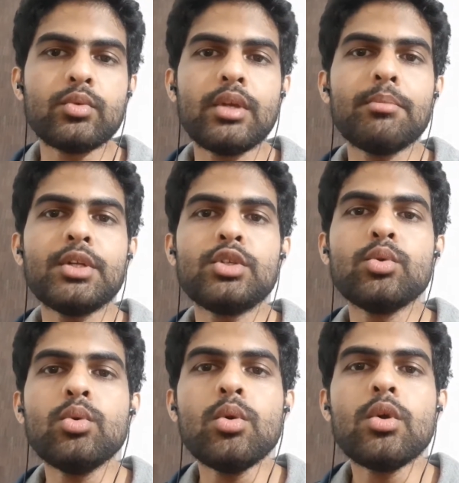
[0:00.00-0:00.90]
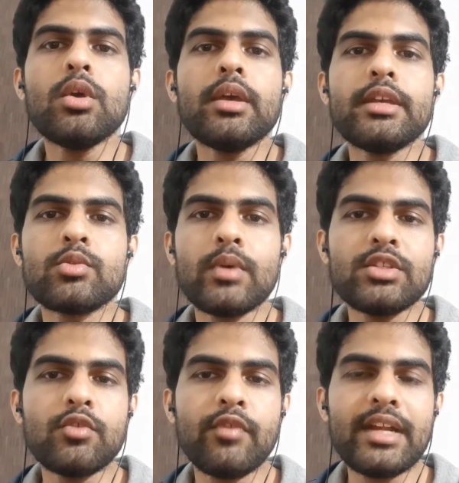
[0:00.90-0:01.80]
Number two is,
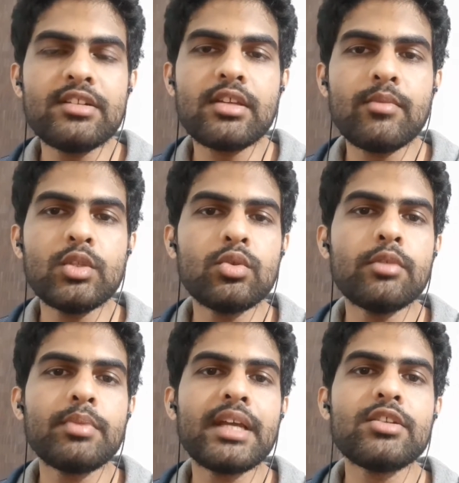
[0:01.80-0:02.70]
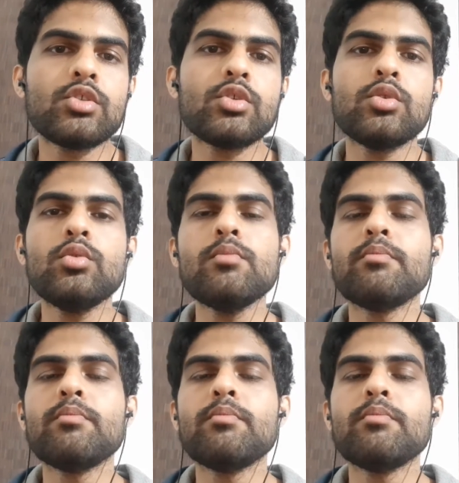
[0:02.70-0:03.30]
once you find someone who replies to you,